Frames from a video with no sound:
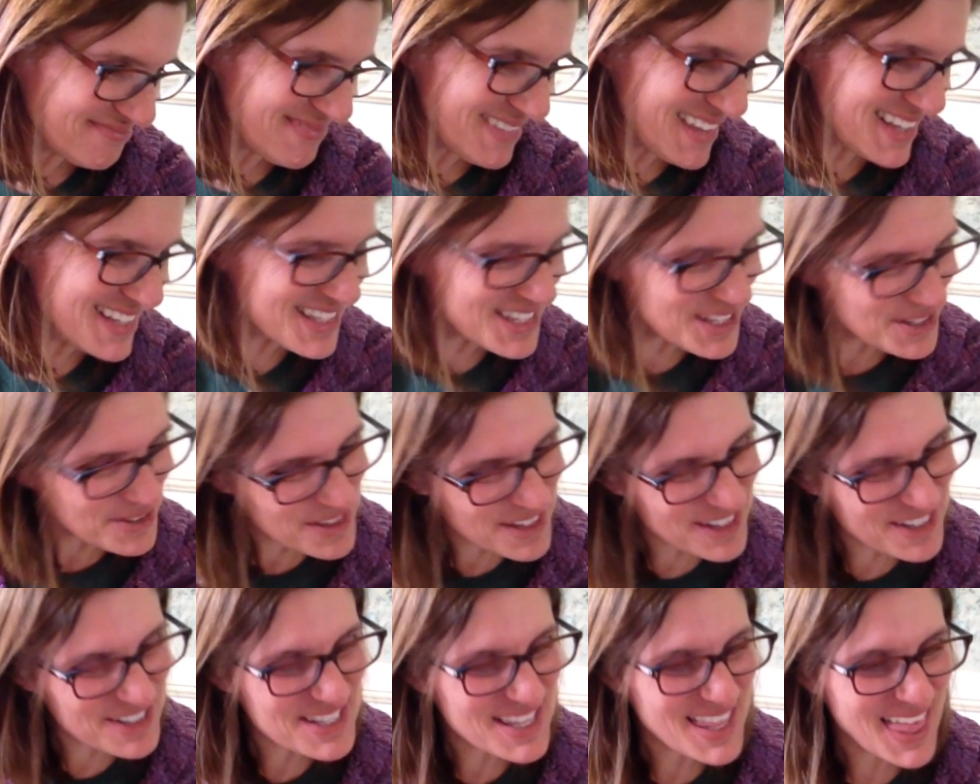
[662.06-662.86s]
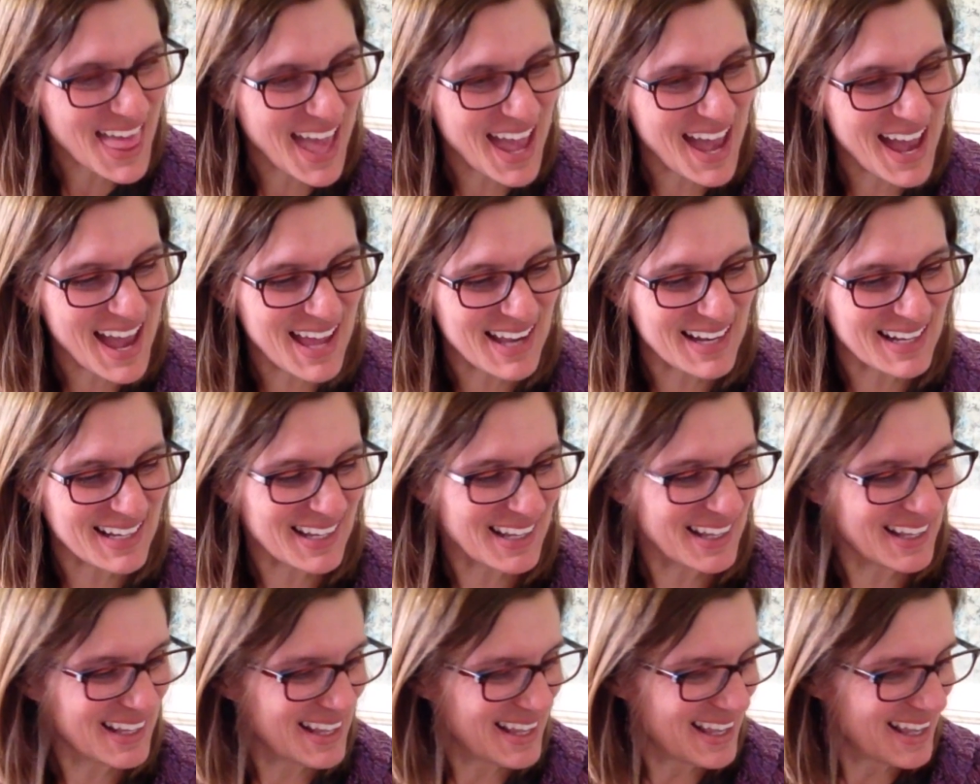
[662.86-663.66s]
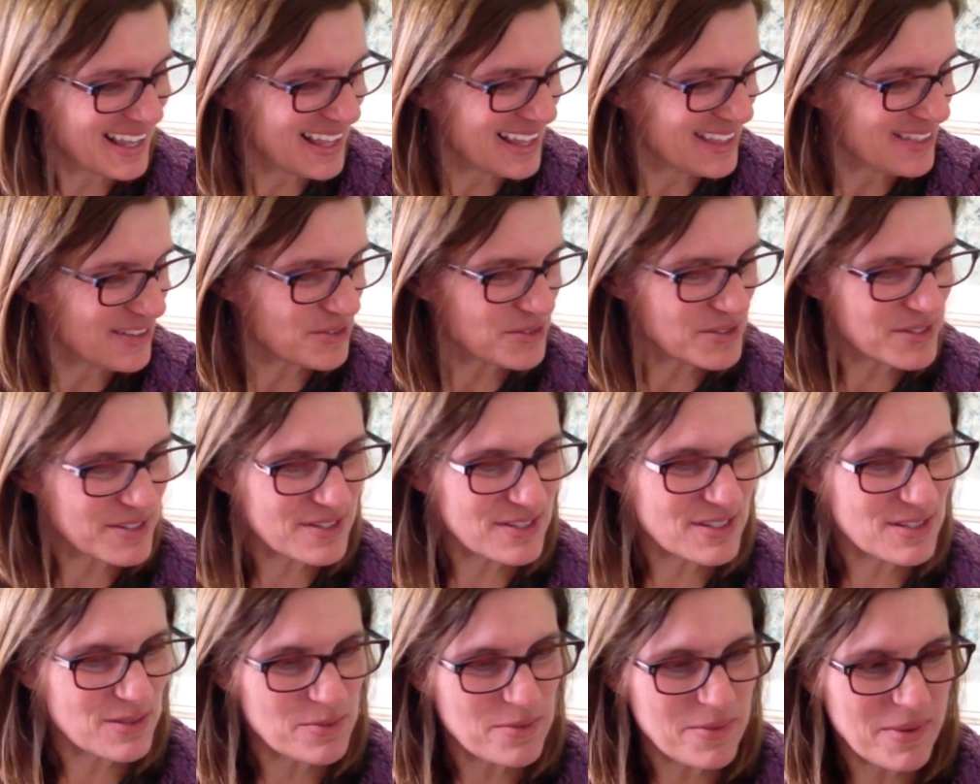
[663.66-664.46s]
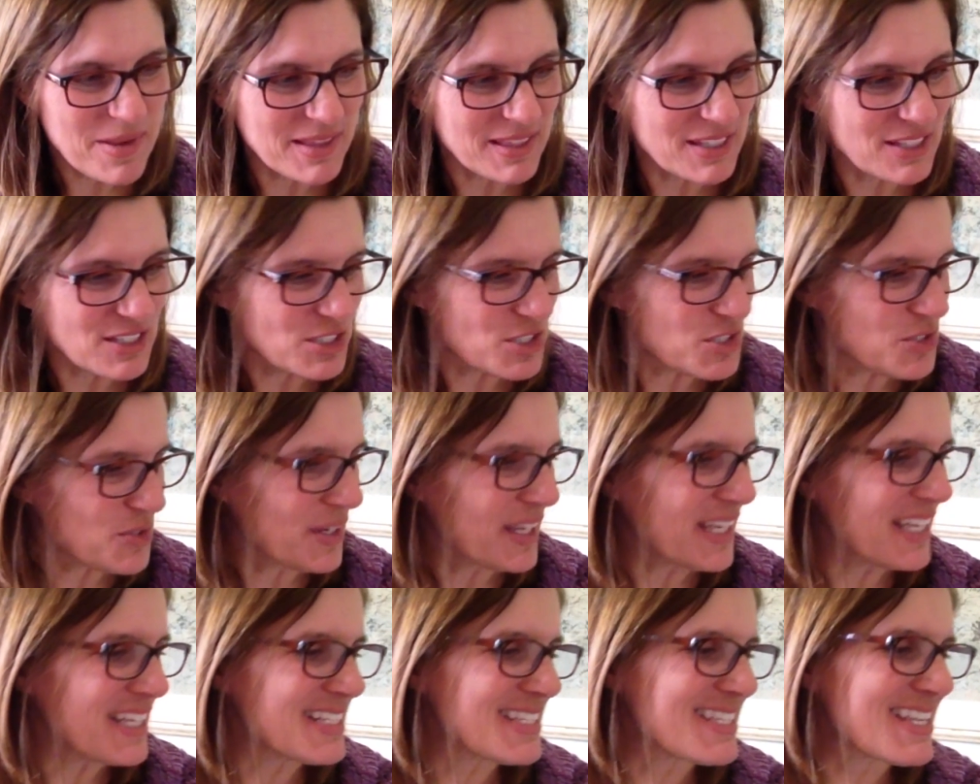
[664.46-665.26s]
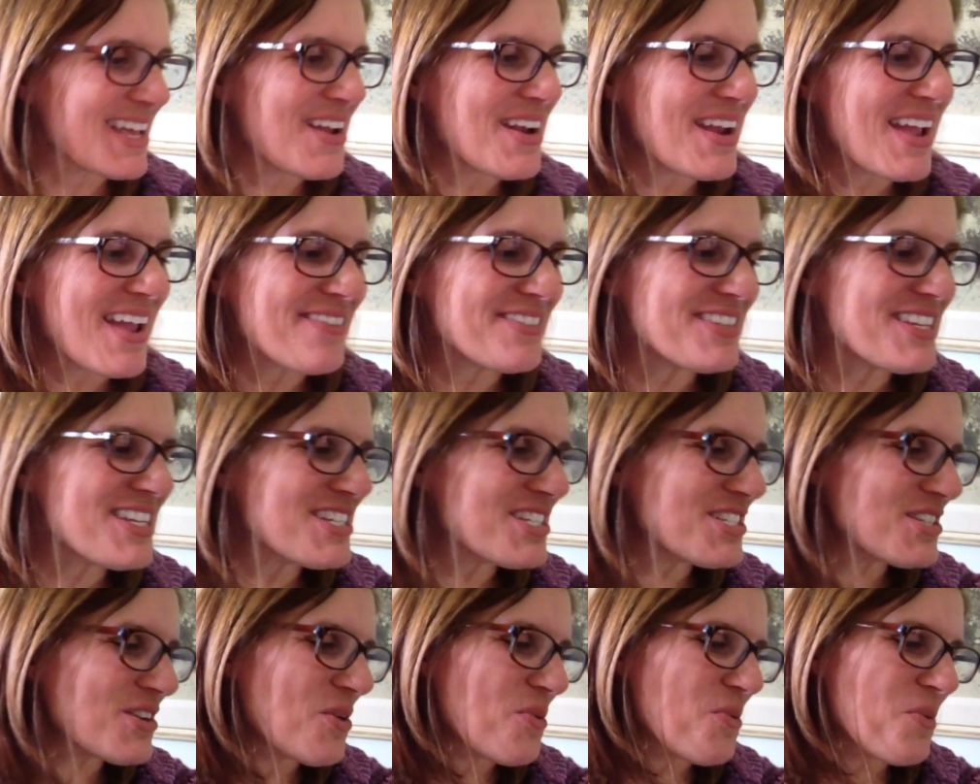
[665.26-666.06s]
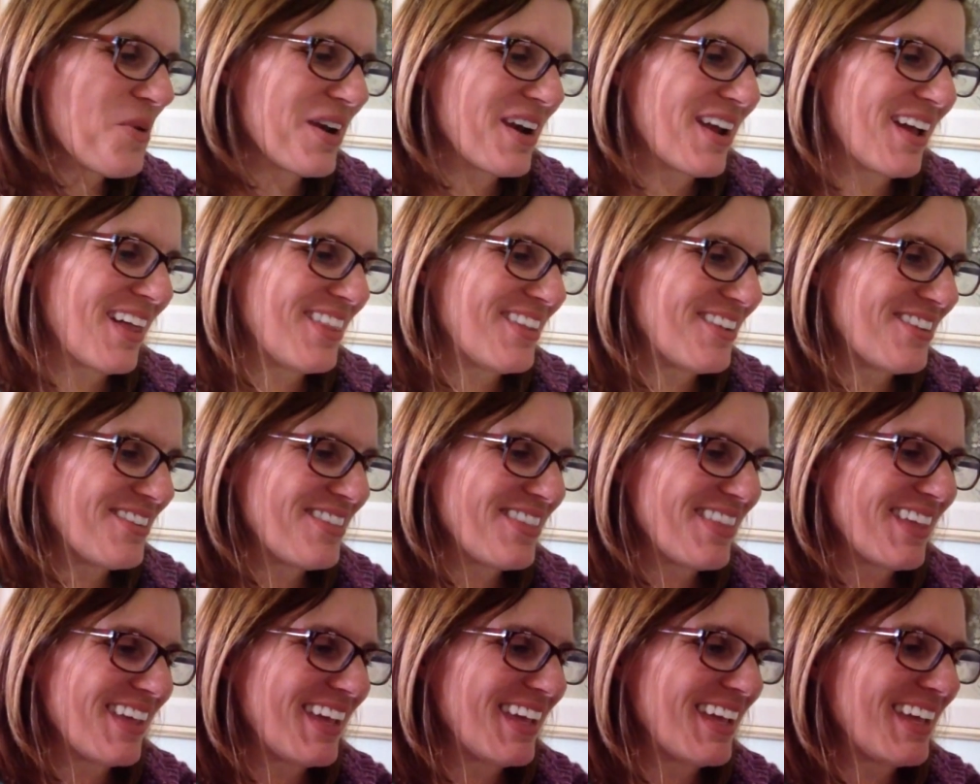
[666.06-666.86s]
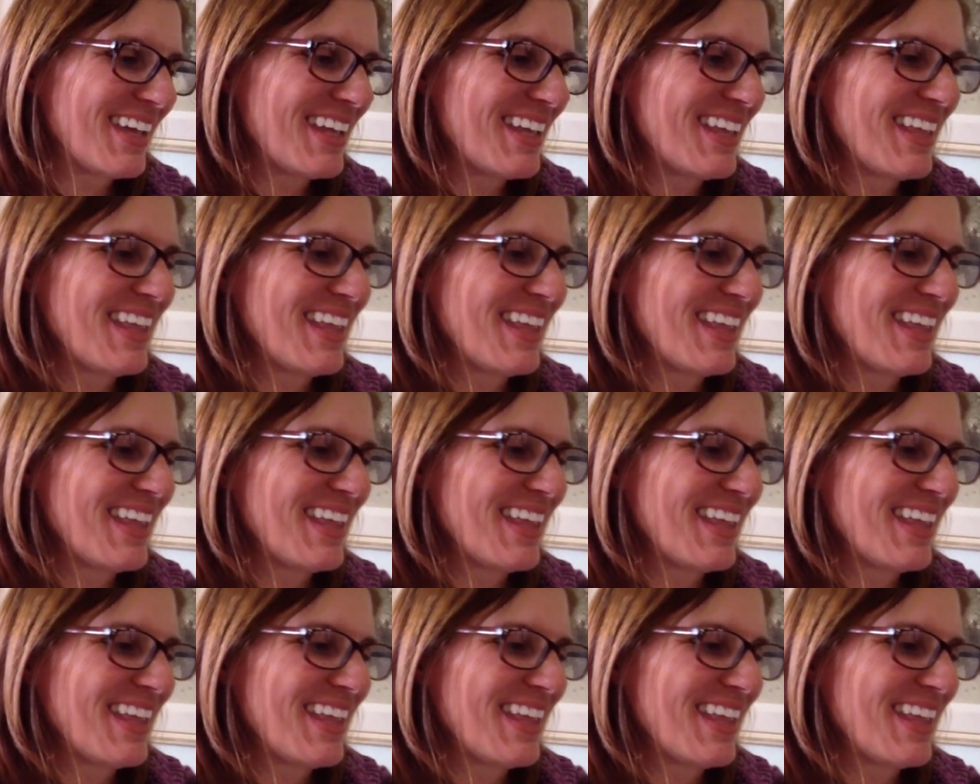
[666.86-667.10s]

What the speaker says: So there's that. Those are some of my little trinkets. And I have to show one other thing.